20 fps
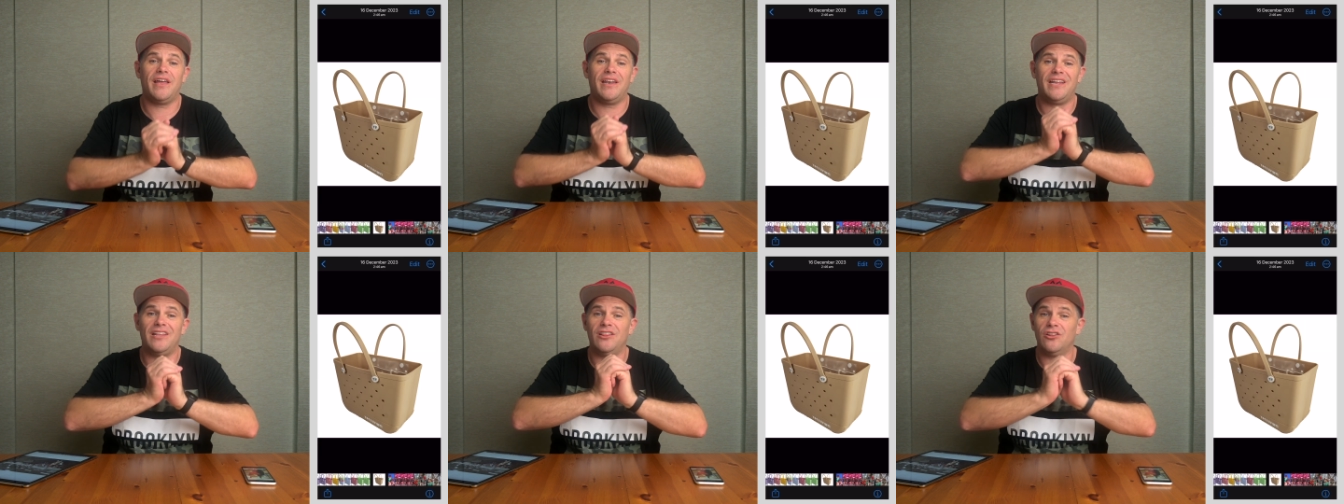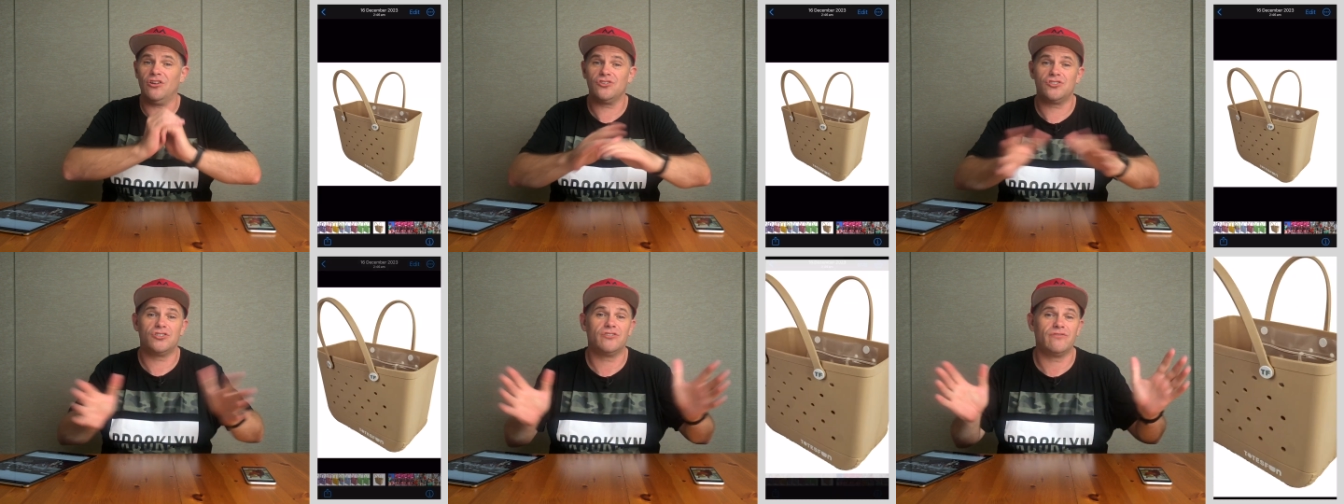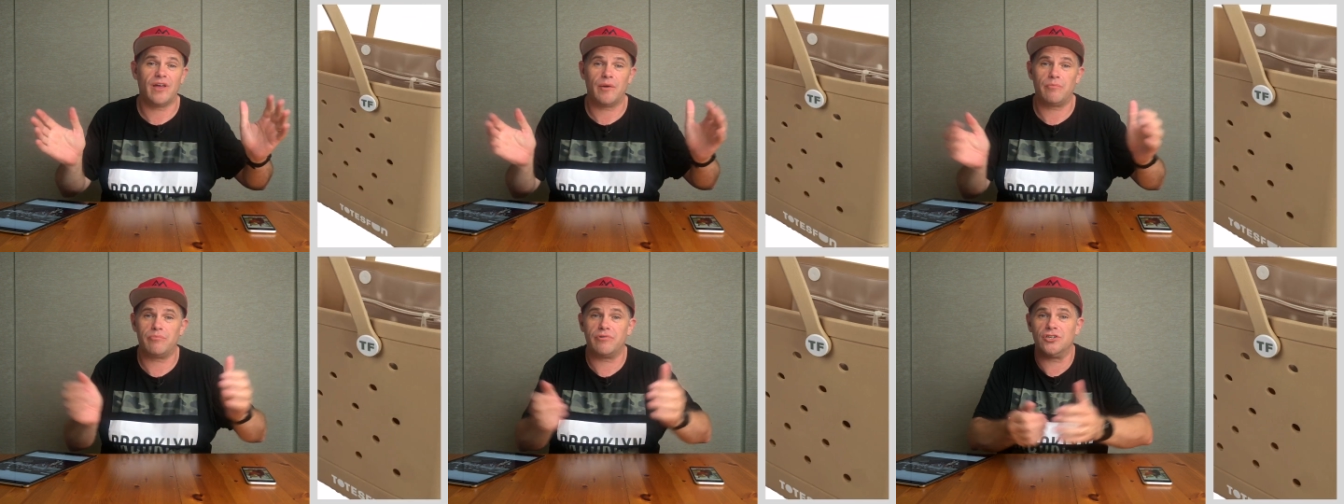any loss of
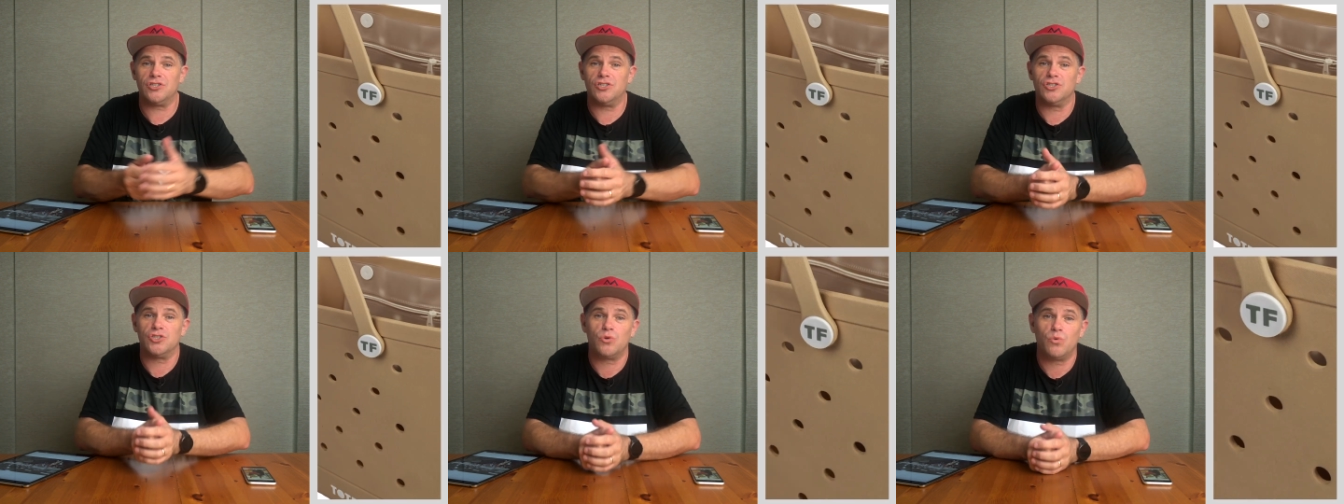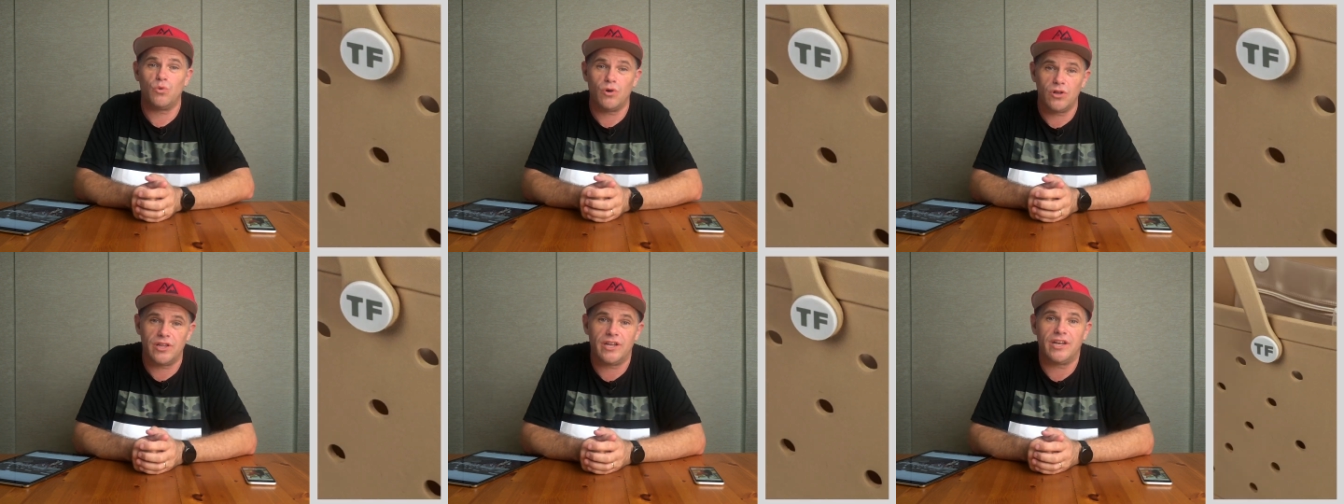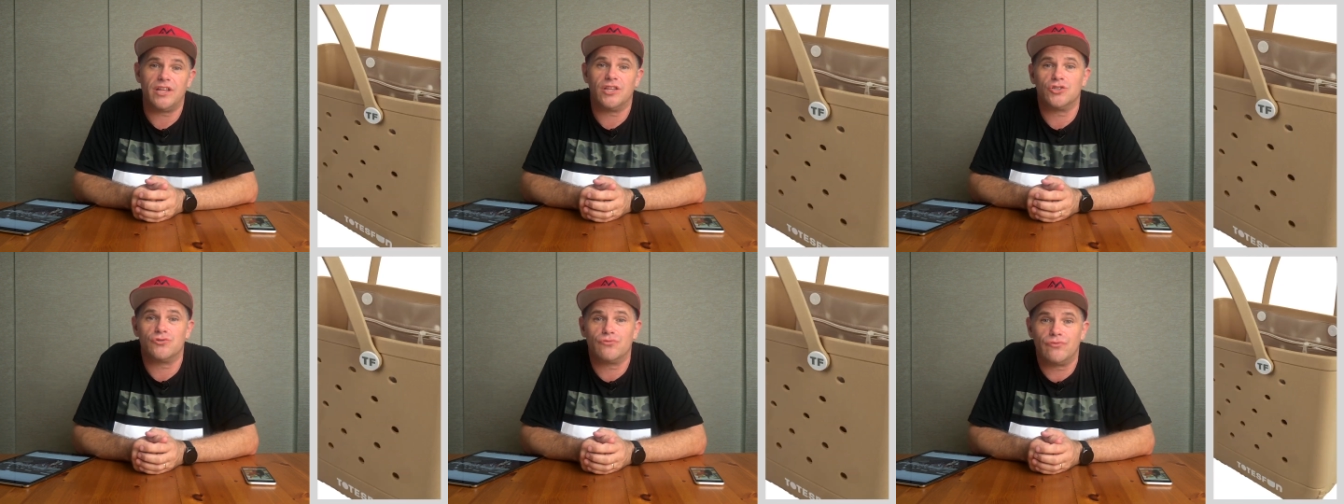that precious
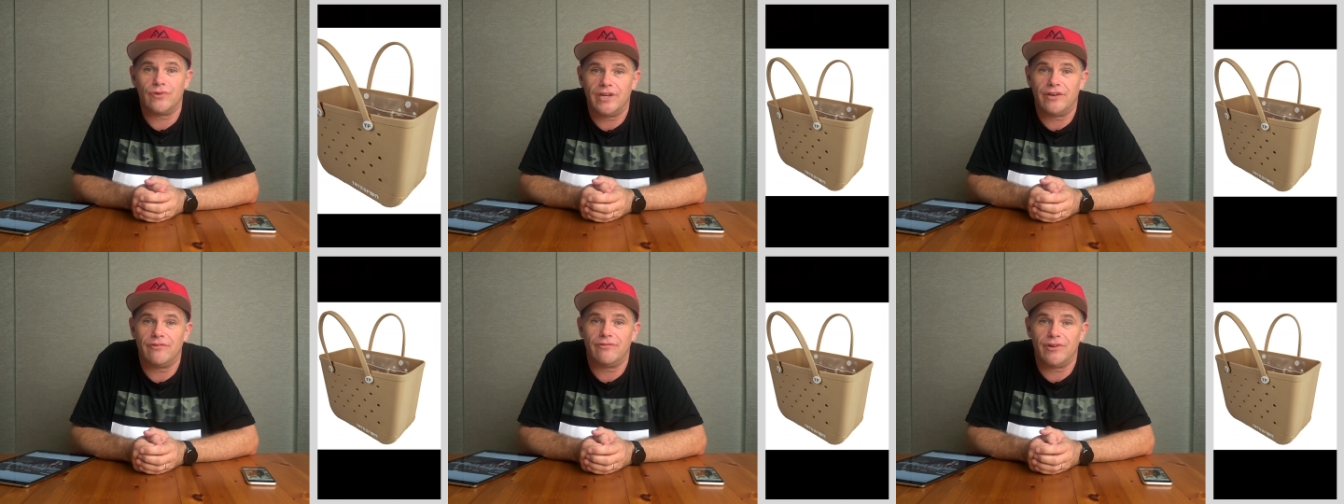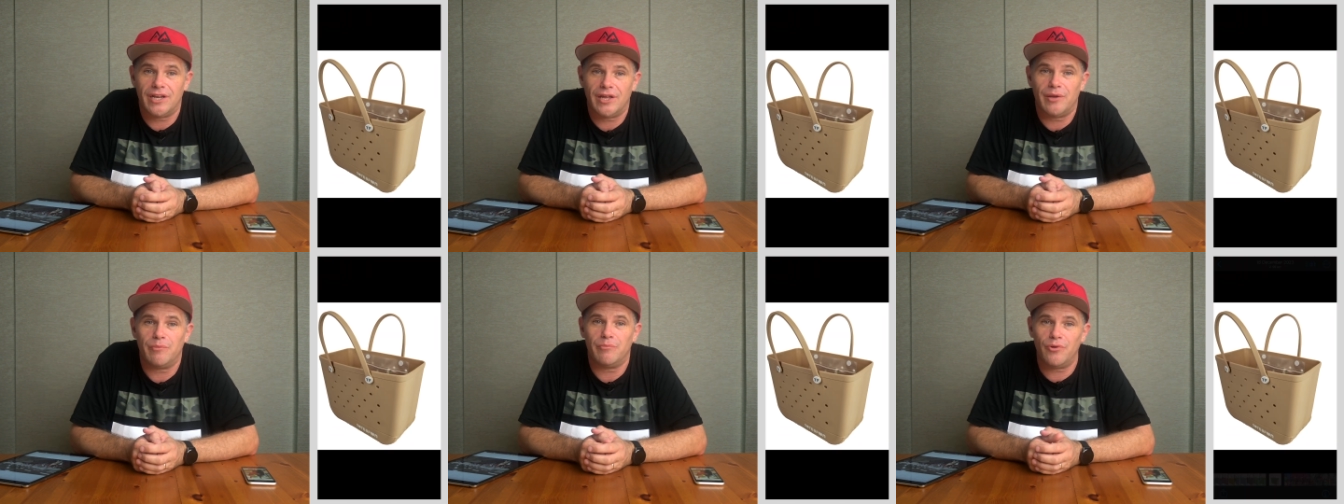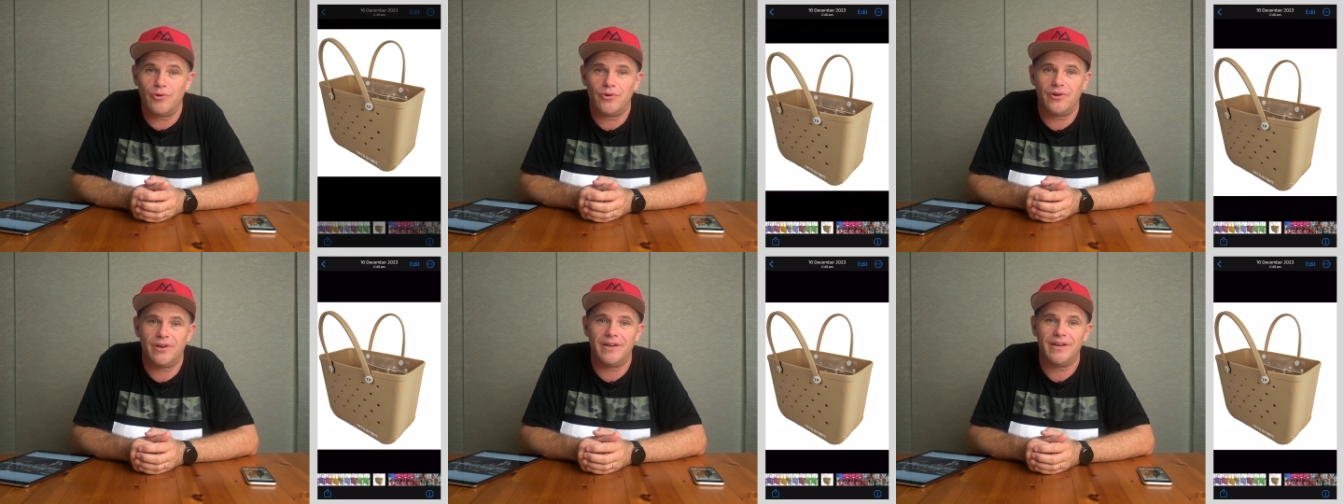quality that's really, really
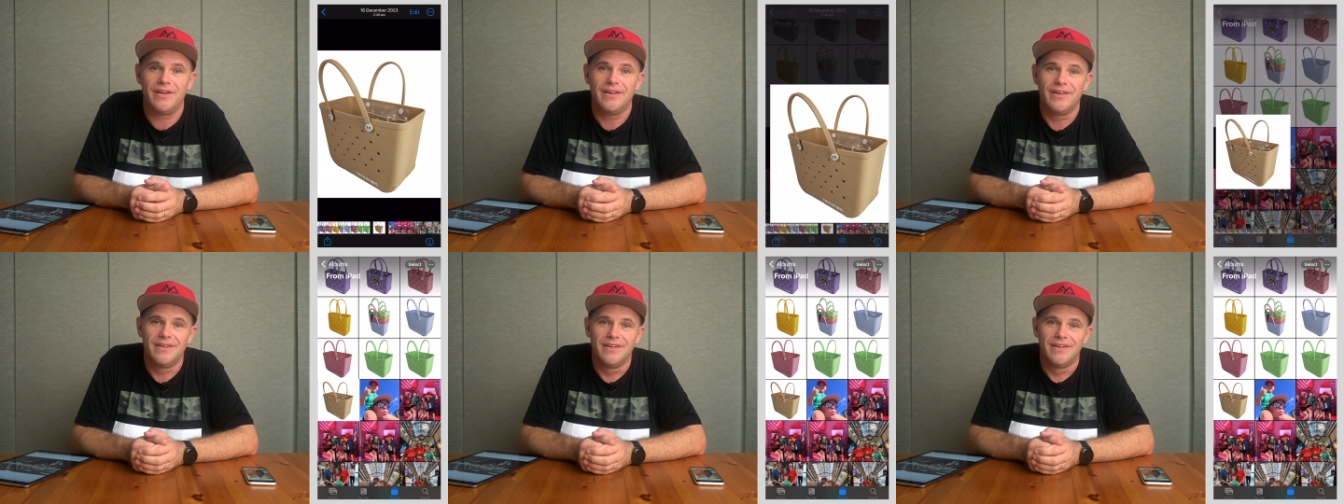important.